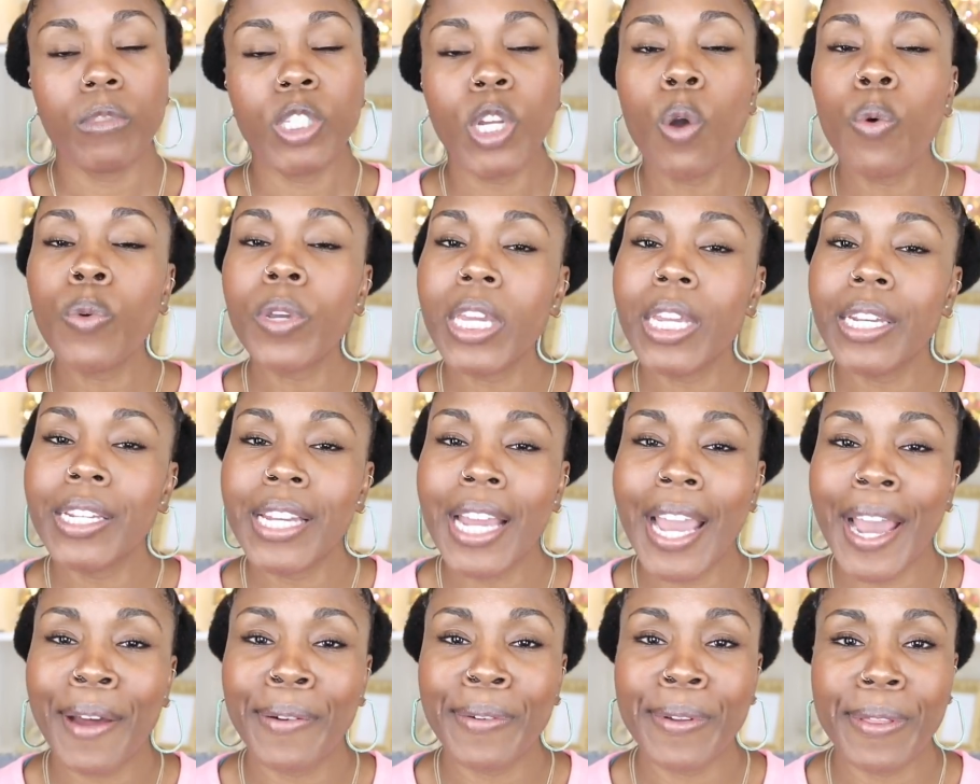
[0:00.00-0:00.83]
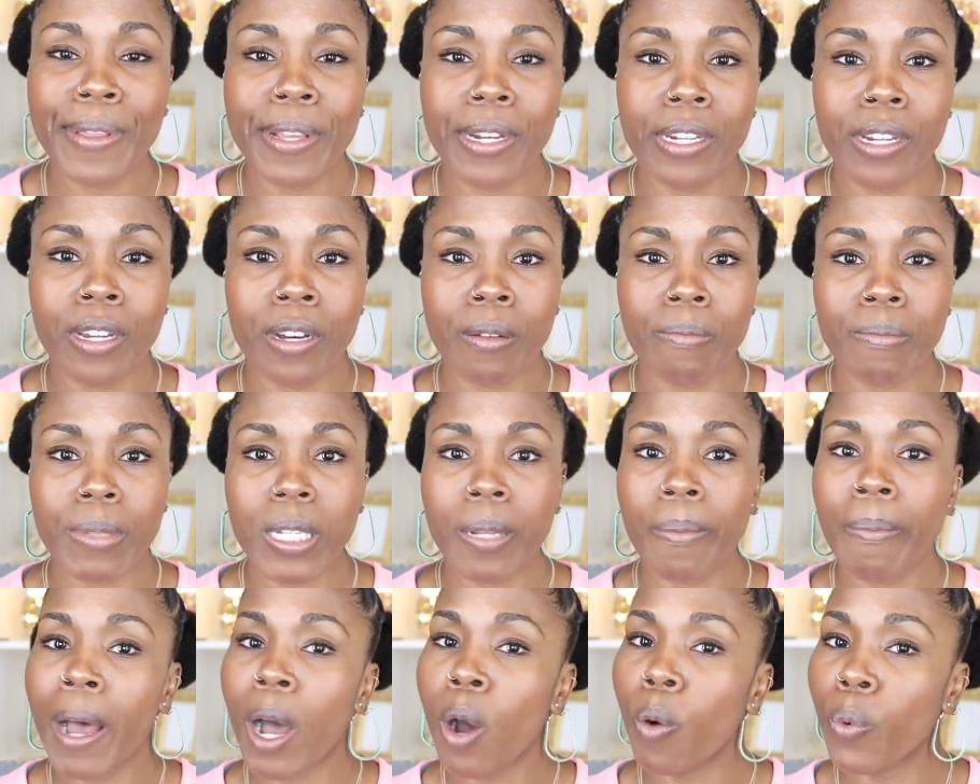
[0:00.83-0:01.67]
Don't get down in the
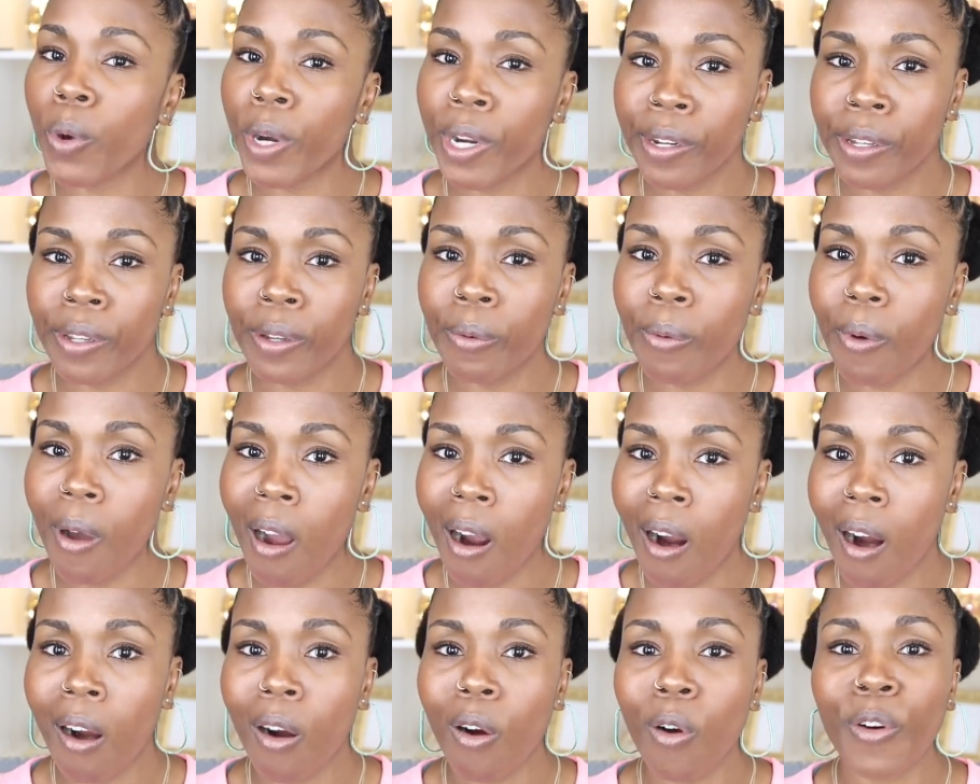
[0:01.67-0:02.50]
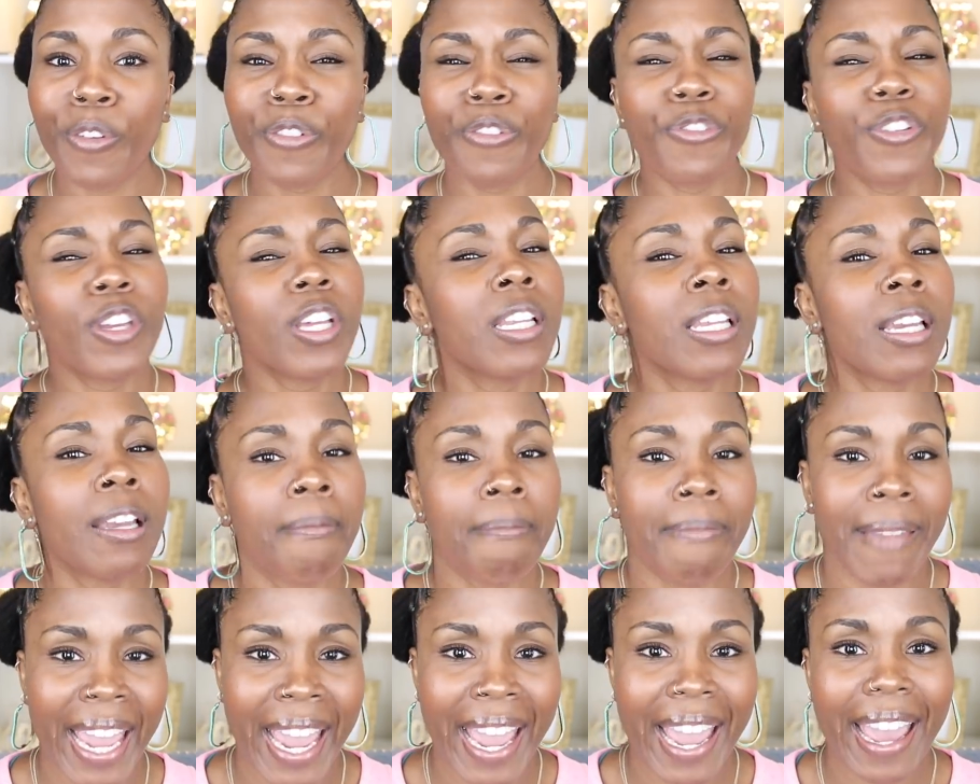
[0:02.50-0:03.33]
dumps about where you are or
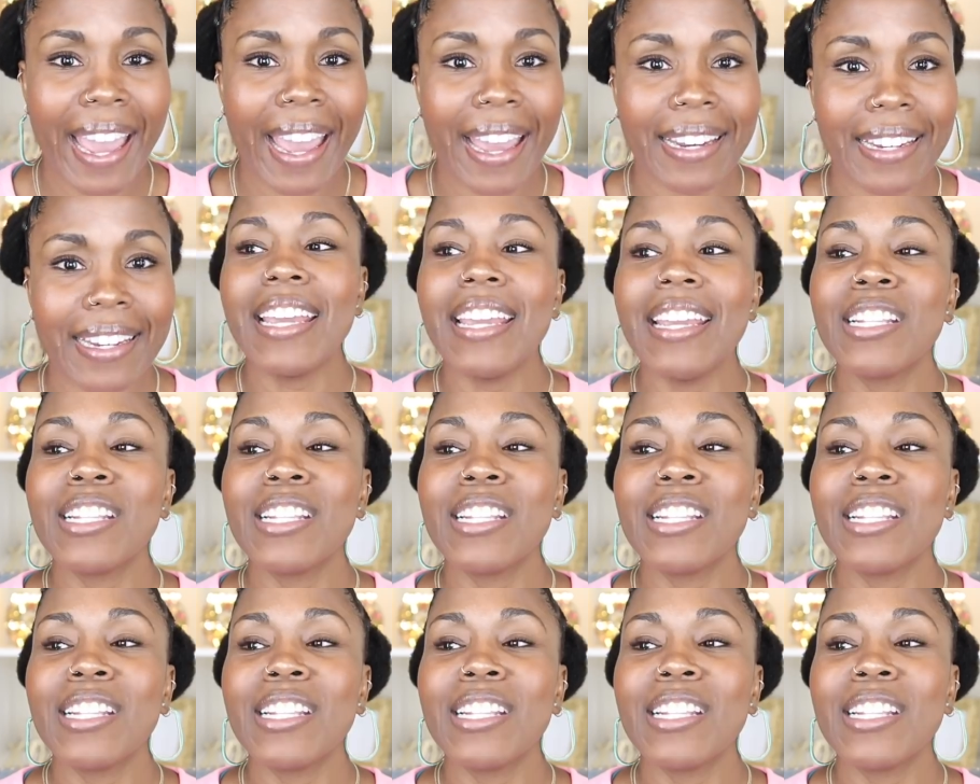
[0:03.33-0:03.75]
feeling bad.